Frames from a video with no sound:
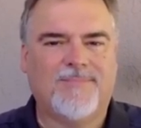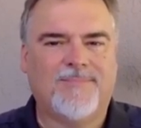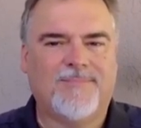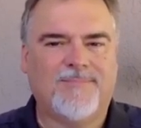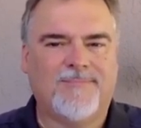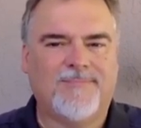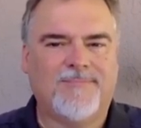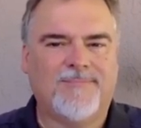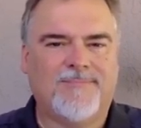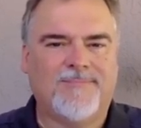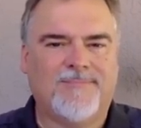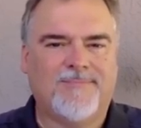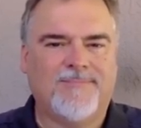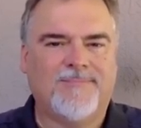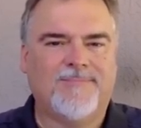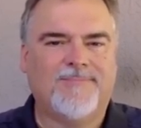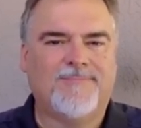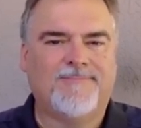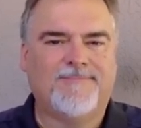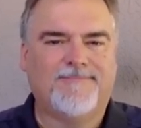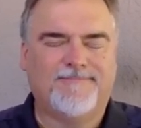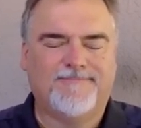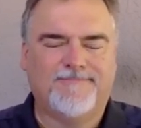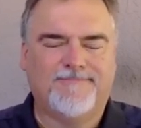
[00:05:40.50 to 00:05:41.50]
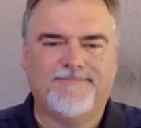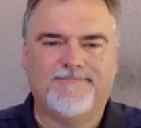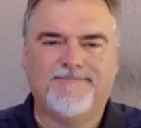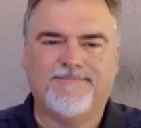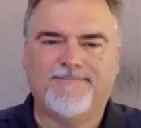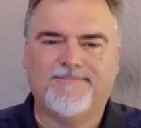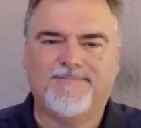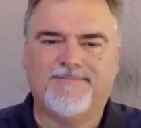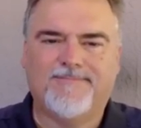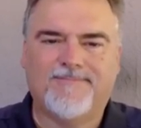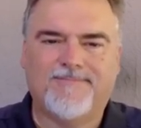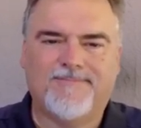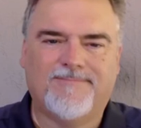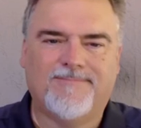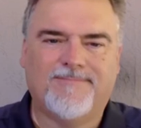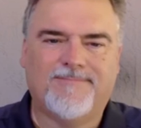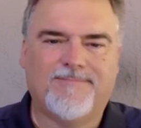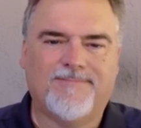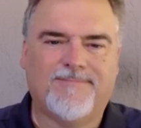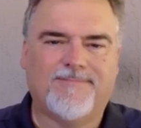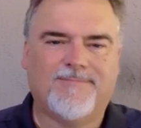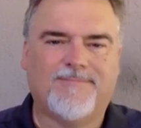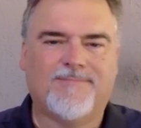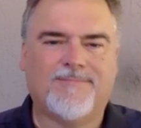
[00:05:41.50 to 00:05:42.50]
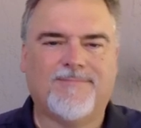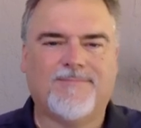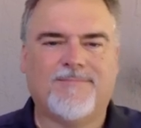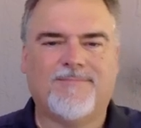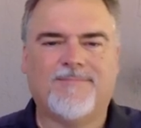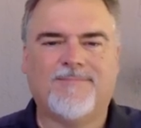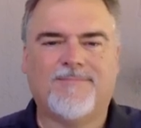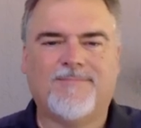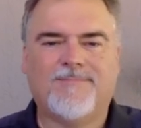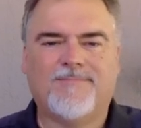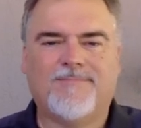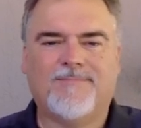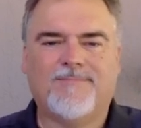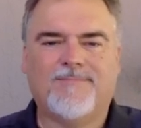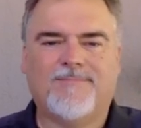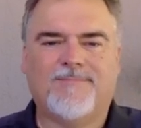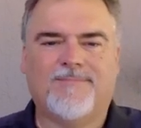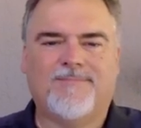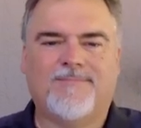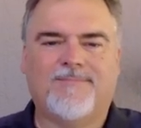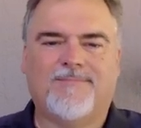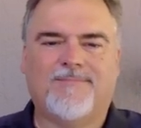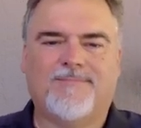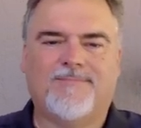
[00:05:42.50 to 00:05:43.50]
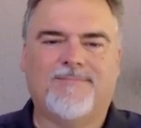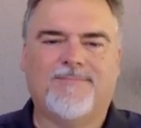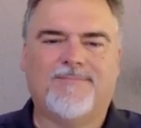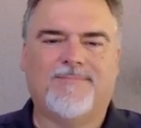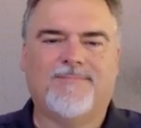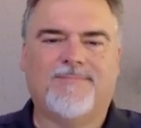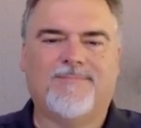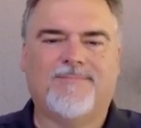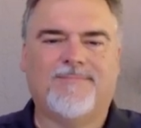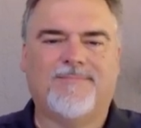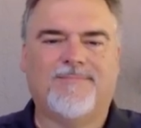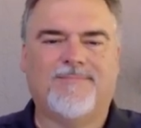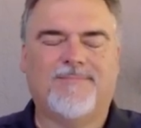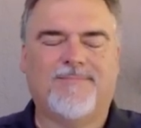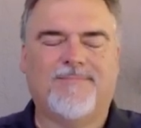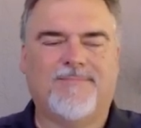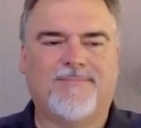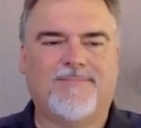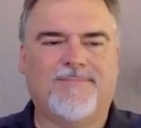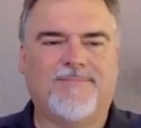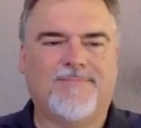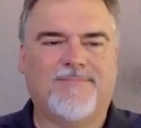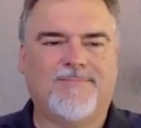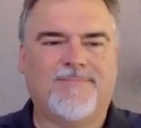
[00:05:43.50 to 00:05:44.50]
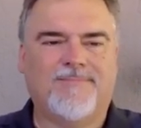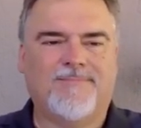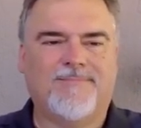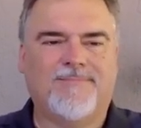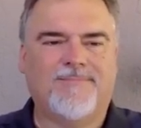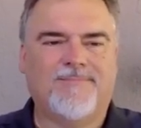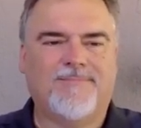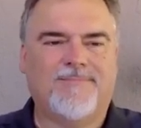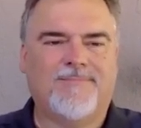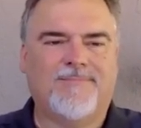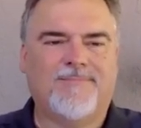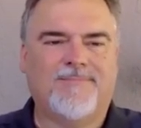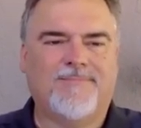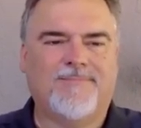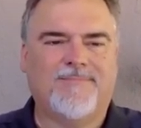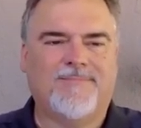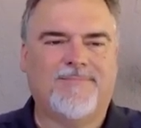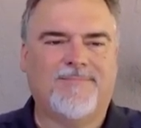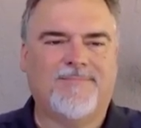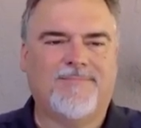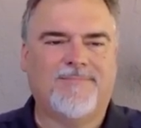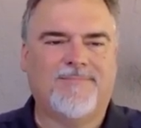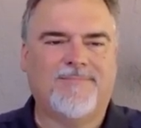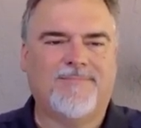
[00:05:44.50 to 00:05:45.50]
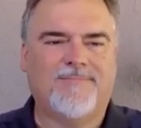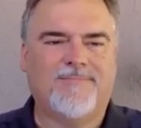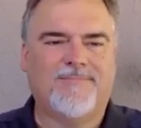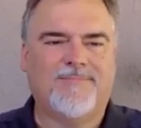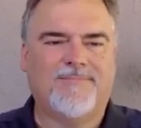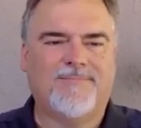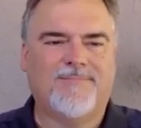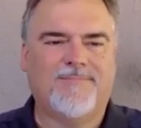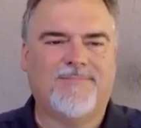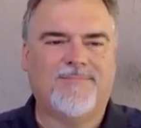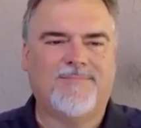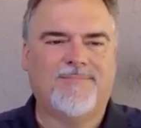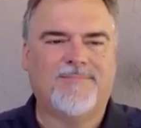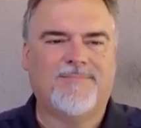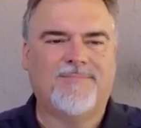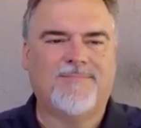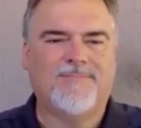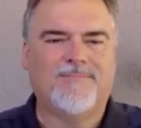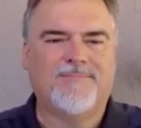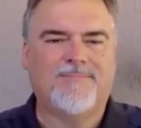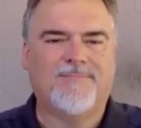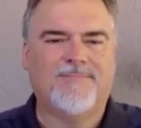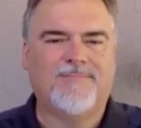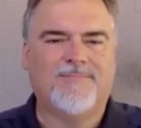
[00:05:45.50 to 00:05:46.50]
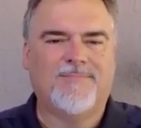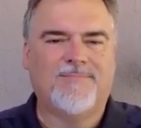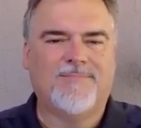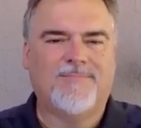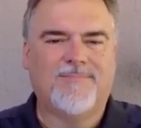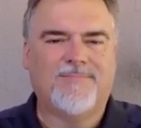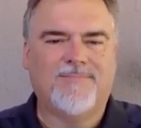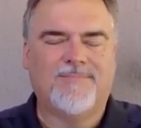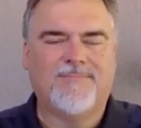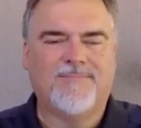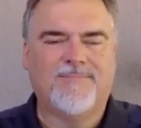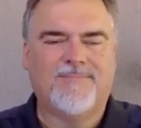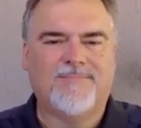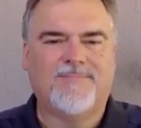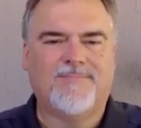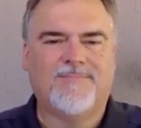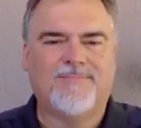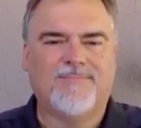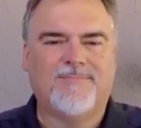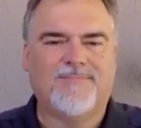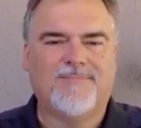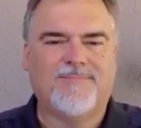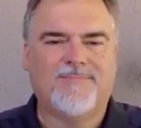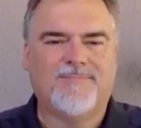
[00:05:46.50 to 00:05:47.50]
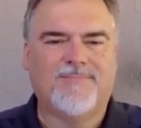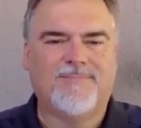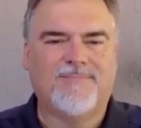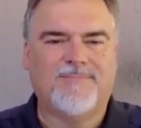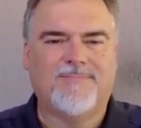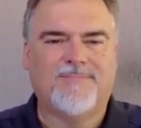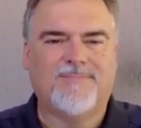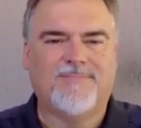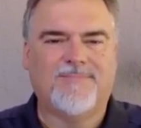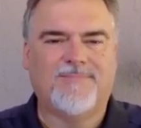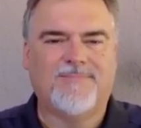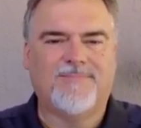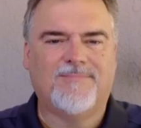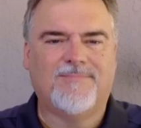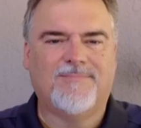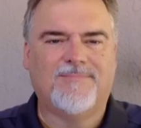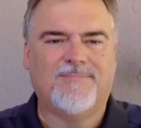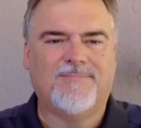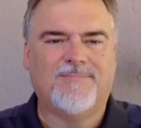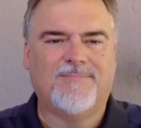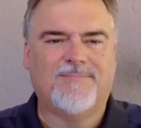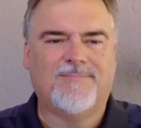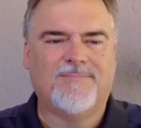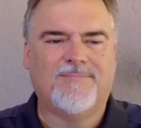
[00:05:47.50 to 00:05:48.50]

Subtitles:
The person shown says nothing.